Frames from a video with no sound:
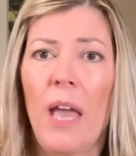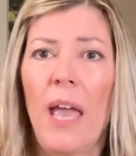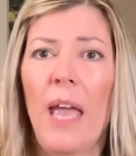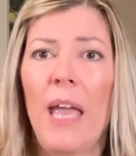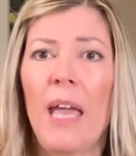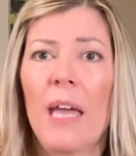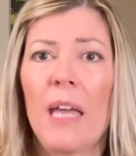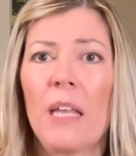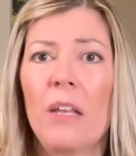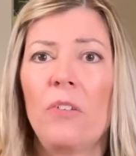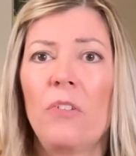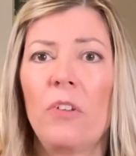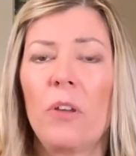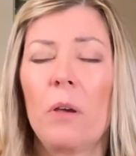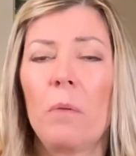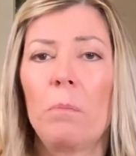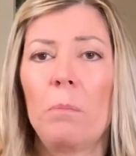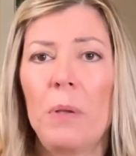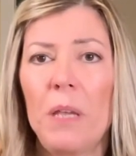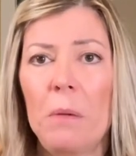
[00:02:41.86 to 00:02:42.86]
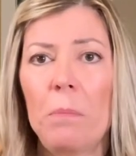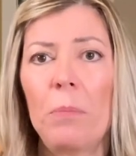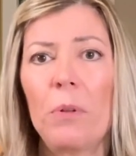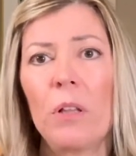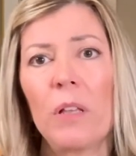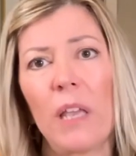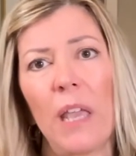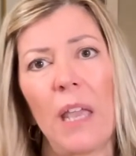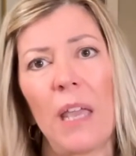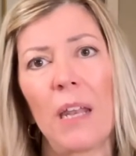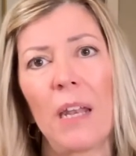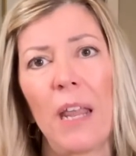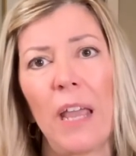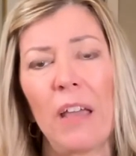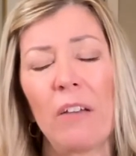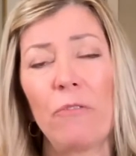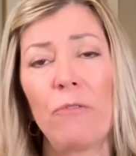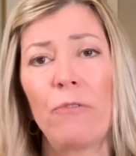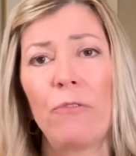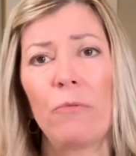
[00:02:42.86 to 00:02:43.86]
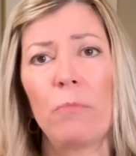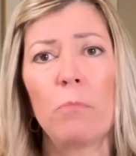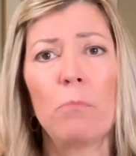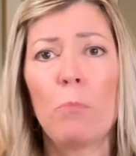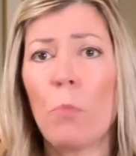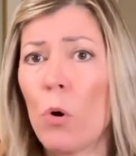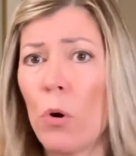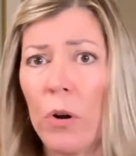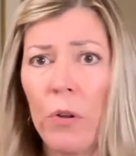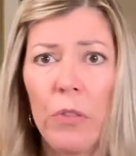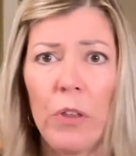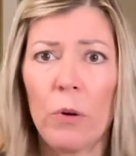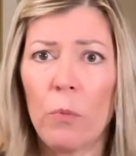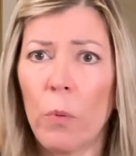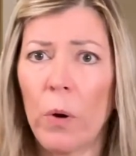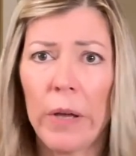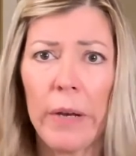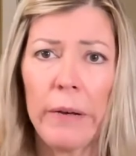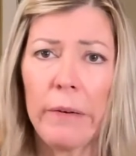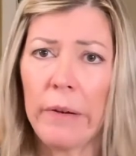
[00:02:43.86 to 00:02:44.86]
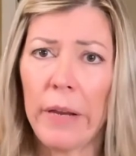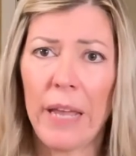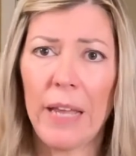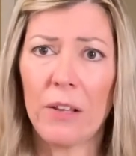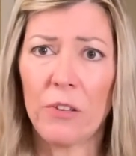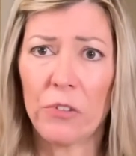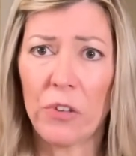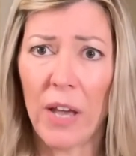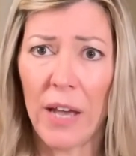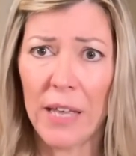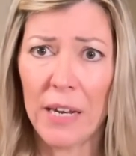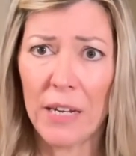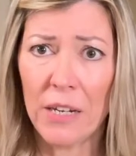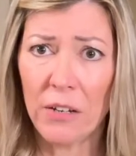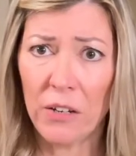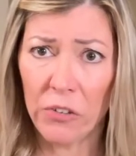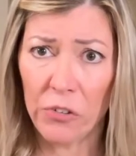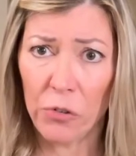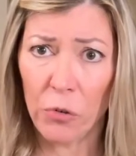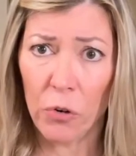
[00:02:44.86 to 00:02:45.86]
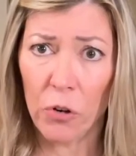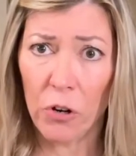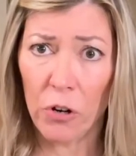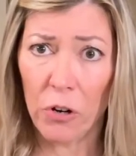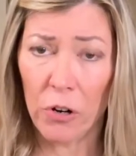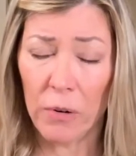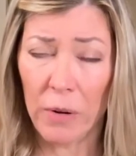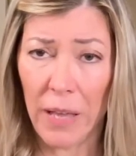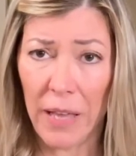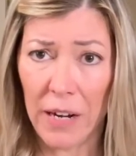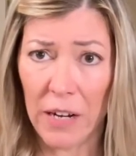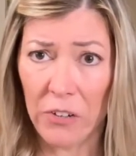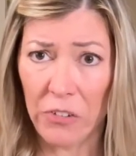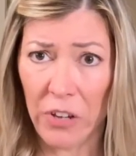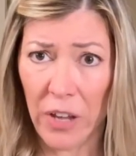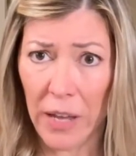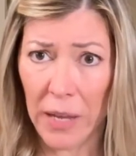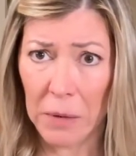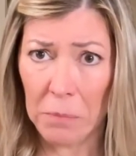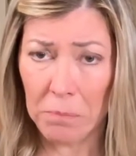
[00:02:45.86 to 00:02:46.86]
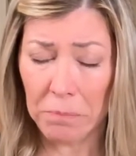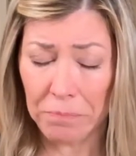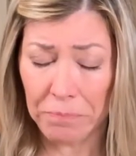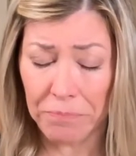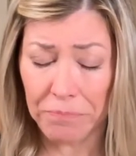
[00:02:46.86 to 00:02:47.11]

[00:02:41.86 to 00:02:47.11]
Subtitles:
And people can have more than one anxiety disorder at a time.